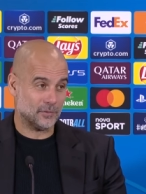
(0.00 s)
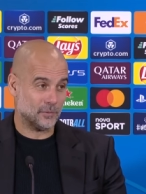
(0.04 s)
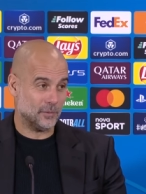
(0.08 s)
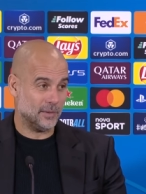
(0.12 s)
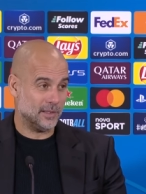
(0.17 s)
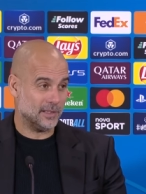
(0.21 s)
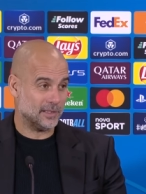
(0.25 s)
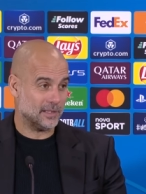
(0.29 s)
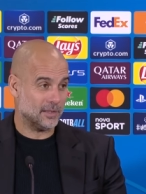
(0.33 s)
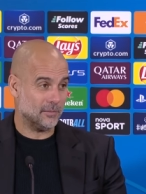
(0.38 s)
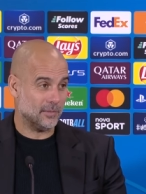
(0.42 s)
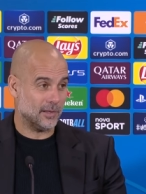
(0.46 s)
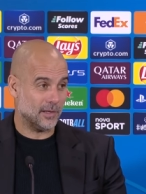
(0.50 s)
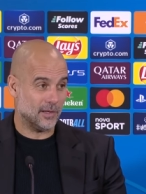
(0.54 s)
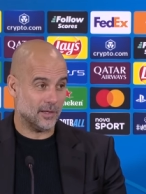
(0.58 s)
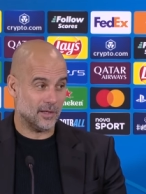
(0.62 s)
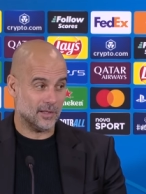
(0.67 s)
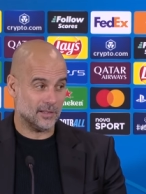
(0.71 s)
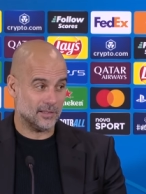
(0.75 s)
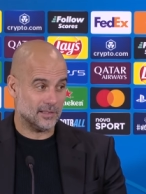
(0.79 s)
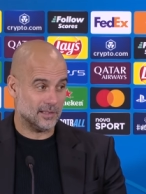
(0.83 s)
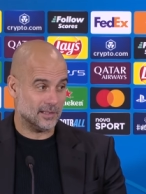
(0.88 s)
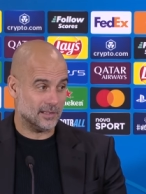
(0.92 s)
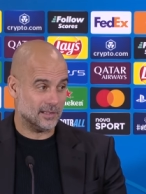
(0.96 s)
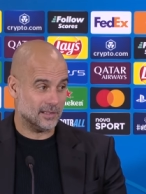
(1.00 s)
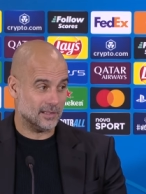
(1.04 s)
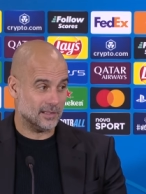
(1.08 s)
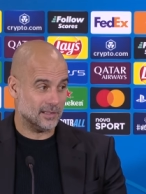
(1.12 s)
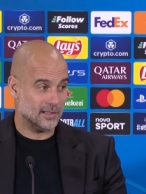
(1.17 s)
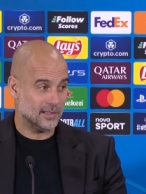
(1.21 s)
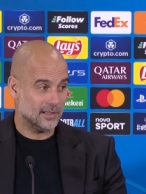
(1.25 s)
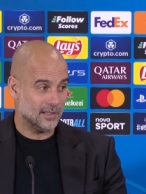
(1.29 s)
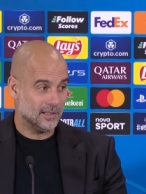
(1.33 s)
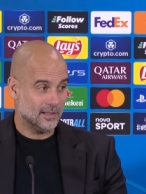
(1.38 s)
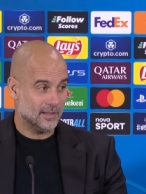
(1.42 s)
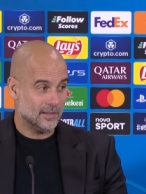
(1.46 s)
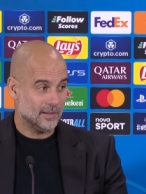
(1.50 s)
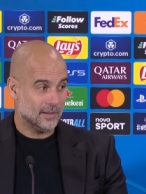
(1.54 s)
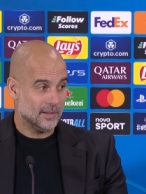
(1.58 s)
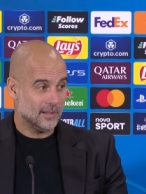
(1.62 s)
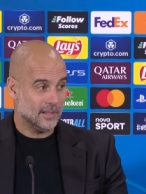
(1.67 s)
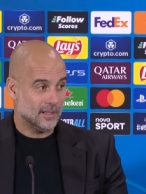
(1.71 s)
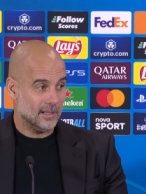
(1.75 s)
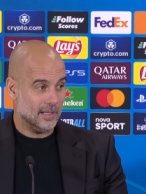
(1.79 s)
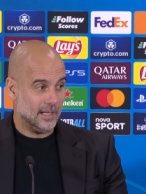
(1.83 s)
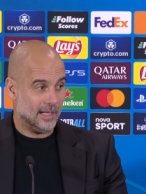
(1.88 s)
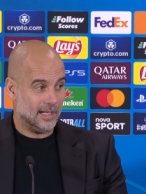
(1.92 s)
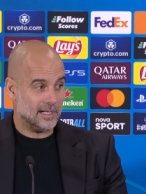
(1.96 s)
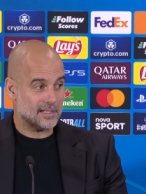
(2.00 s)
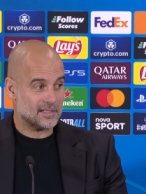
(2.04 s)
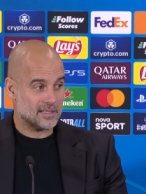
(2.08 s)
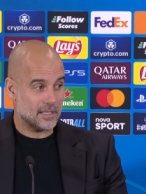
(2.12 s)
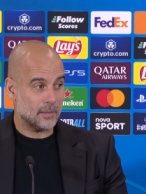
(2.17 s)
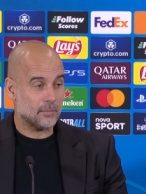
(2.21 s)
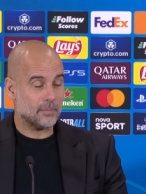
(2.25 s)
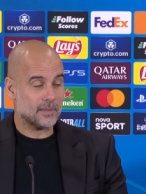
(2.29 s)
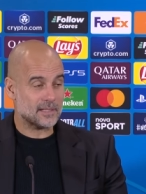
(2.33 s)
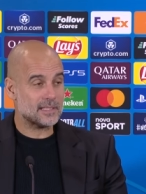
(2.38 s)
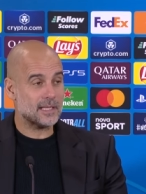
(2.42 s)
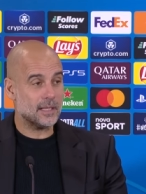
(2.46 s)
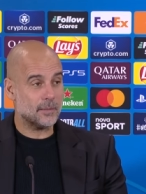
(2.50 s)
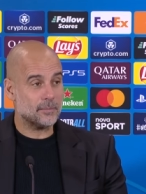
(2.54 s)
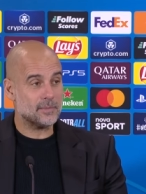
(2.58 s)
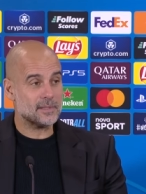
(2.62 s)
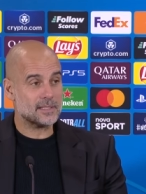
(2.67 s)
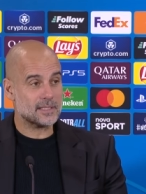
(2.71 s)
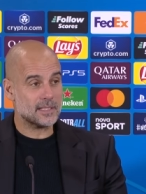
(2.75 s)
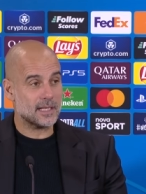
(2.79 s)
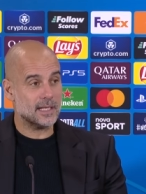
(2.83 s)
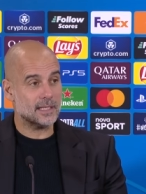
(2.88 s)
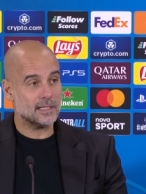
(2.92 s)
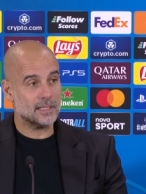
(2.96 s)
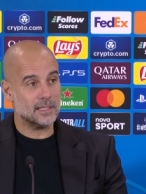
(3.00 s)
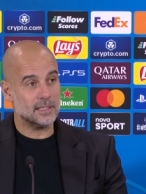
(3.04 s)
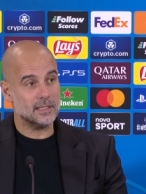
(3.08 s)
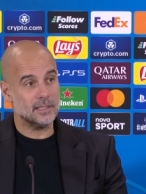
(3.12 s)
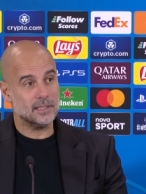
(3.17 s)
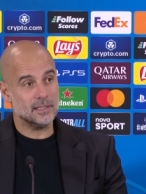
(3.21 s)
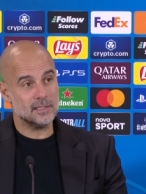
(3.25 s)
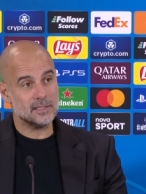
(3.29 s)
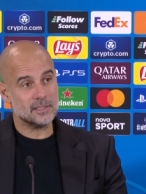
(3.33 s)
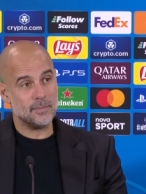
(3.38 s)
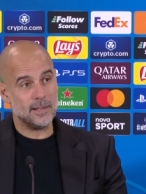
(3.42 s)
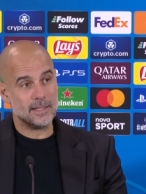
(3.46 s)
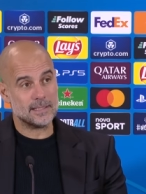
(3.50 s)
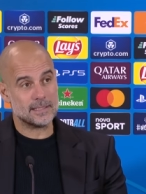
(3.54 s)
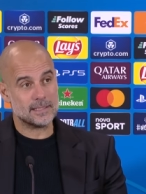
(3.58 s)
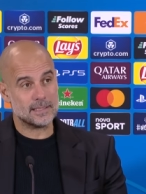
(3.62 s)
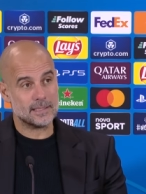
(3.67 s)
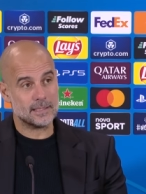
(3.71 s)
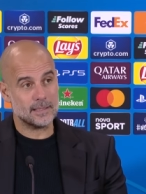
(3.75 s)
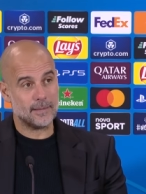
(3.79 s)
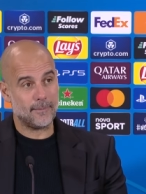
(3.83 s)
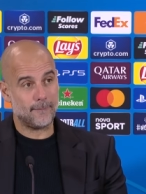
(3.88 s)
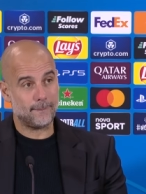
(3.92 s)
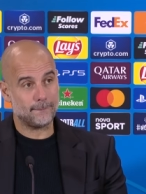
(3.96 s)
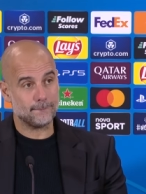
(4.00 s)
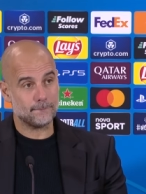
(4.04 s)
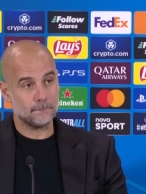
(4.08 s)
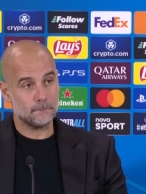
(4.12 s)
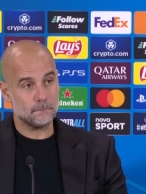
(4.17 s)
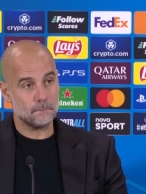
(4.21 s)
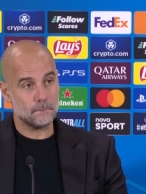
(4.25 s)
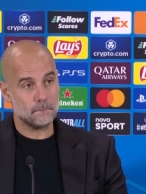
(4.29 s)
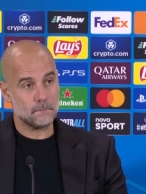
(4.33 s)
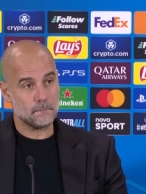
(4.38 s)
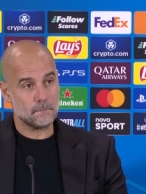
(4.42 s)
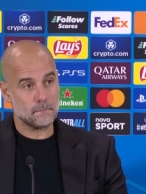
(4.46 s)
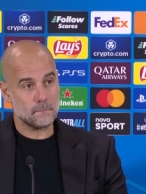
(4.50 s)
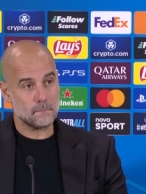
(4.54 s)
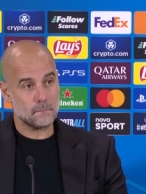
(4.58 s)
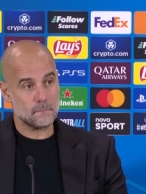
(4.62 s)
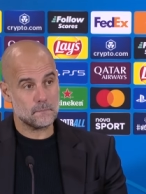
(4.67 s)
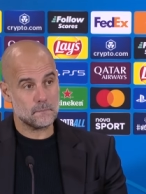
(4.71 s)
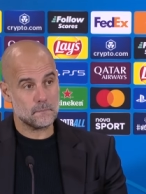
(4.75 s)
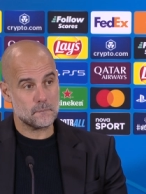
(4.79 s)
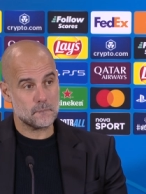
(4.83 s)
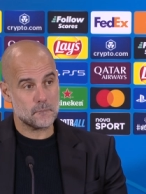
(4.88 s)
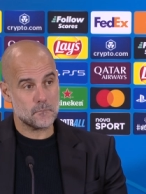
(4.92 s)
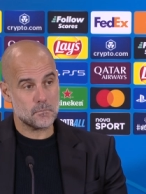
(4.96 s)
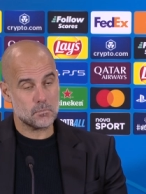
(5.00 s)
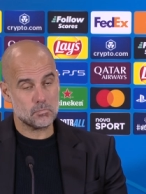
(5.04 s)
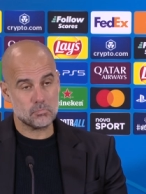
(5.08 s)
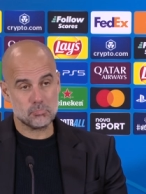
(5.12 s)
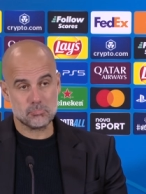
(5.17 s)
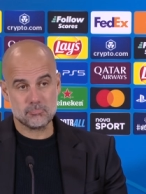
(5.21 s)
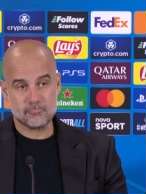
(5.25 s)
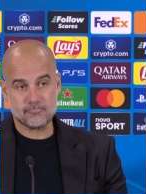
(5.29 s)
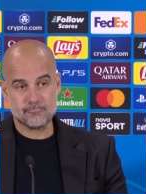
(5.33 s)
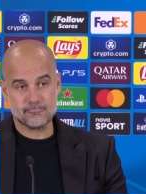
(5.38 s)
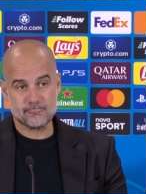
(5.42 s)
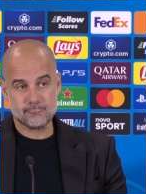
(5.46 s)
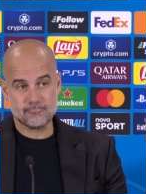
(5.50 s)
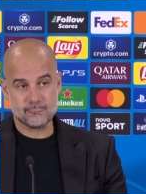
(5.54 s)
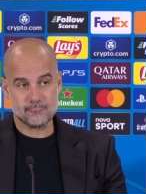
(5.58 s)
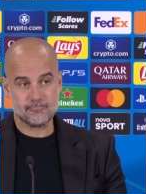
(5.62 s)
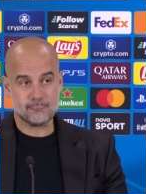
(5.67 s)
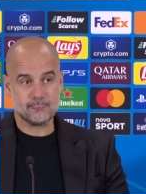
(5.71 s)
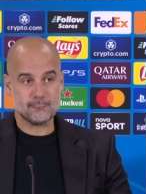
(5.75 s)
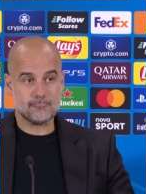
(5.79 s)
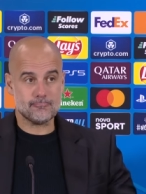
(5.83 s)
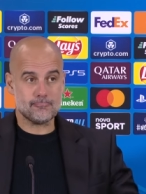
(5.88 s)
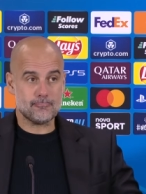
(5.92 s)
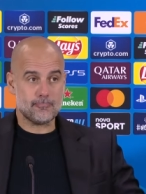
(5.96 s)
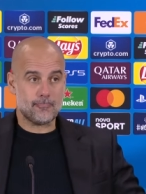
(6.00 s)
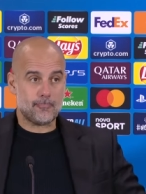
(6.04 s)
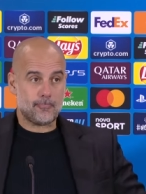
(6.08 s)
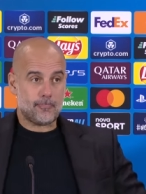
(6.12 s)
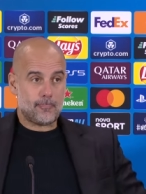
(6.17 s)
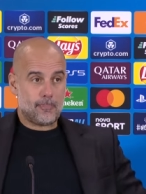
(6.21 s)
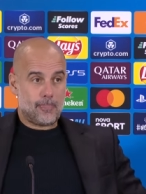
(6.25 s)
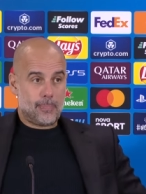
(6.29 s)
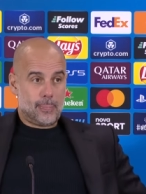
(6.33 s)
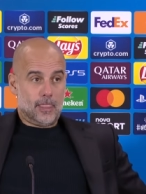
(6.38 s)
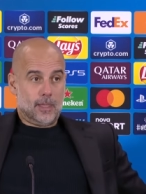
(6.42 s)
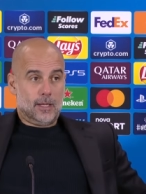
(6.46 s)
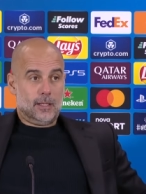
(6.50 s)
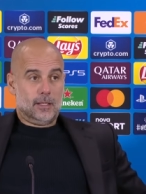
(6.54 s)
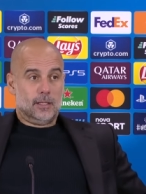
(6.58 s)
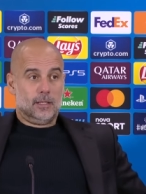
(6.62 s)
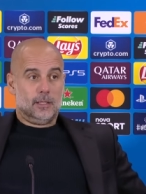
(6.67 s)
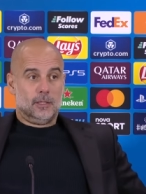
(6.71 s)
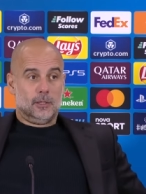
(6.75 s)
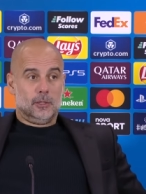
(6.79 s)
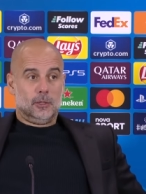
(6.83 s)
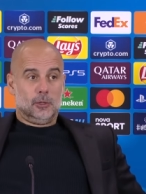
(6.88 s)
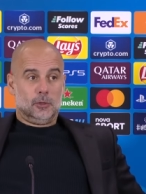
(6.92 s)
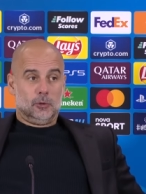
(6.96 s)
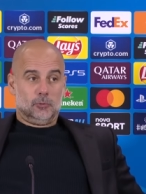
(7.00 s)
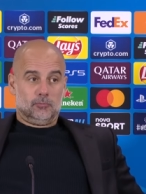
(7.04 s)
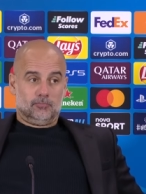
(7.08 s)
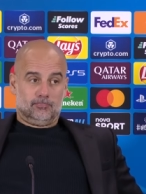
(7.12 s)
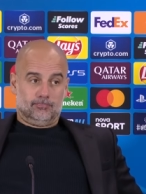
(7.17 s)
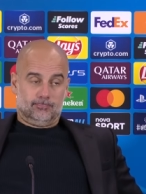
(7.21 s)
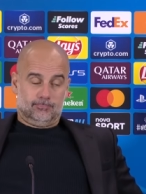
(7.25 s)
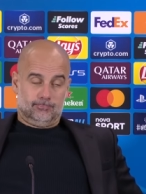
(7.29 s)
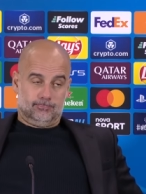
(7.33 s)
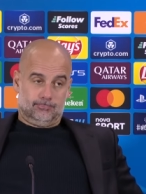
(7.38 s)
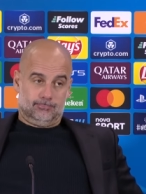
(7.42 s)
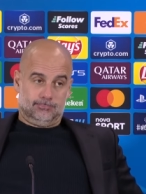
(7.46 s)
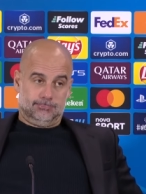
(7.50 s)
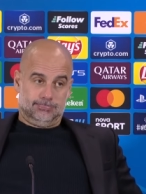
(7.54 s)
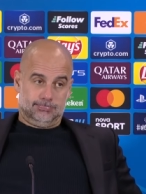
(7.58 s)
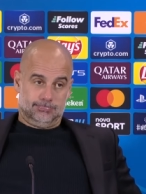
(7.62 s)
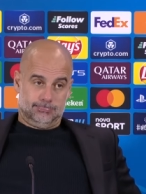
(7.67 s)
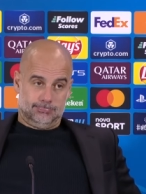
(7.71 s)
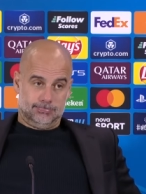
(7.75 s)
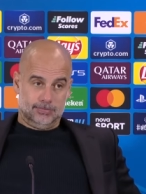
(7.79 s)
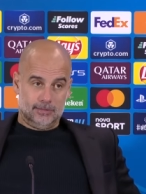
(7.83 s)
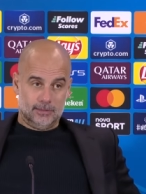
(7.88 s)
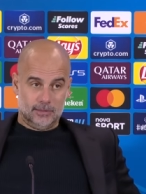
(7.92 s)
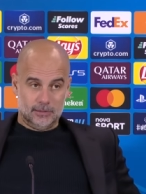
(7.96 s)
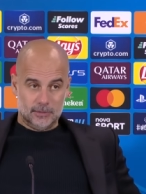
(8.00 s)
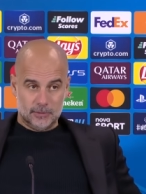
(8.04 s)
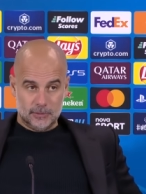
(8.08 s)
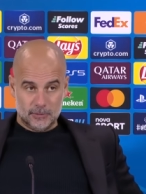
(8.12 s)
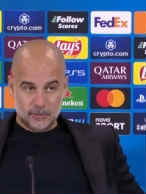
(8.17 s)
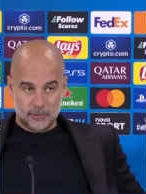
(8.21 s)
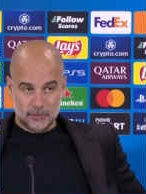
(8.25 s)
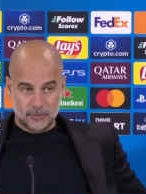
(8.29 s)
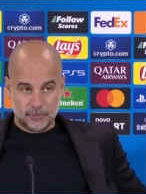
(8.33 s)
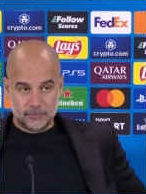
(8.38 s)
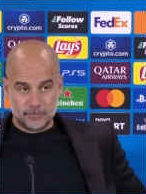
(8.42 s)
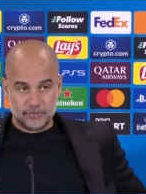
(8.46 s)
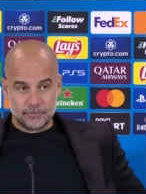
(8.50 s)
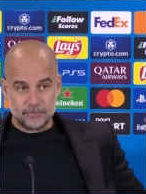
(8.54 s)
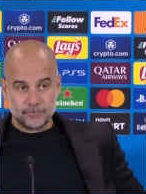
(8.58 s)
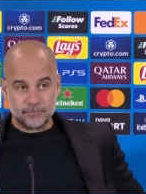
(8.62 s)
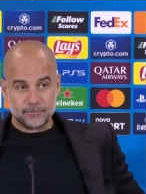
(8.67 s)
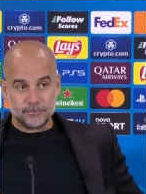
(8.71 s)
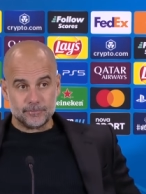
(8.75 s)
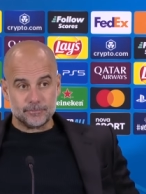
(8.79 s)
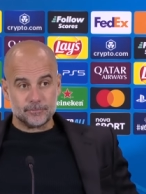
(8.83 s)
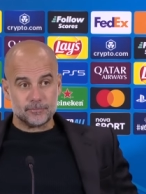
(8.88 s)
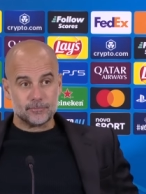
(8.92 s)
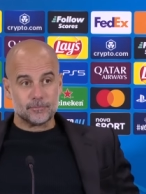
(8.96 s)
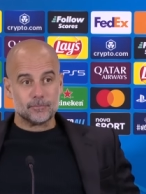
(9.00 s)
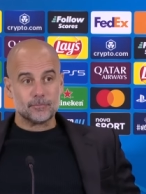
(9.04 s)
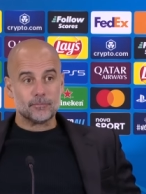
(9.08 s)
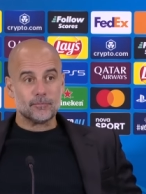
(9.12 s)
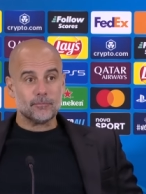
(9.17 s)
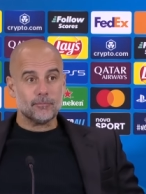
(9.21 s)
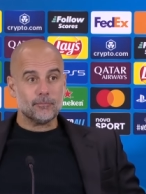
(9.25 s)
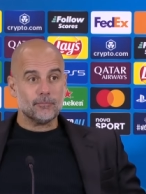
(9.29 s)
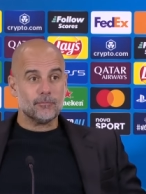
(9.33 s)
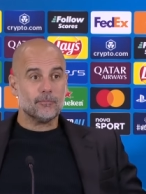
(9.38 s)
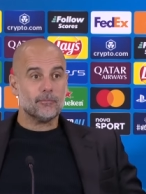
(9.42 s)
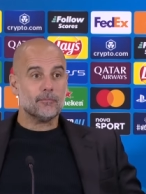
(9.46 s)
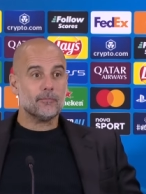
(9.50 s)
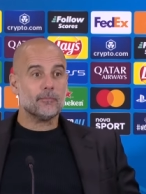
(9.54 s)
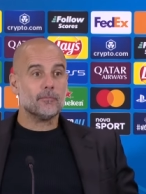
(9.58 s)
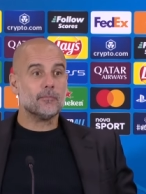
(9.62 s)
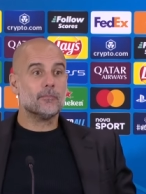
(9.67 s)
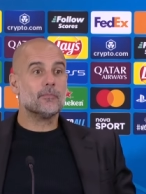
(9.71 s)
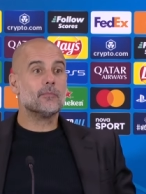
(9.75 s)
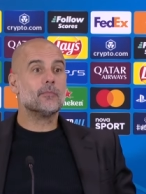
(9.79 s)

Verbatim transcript: We need him a lot, and and step by step, he's getting his best. Just on the row behind you guys, please, with the glasses. Thank you. Yeah, Harit Zatrian, Armenian Press.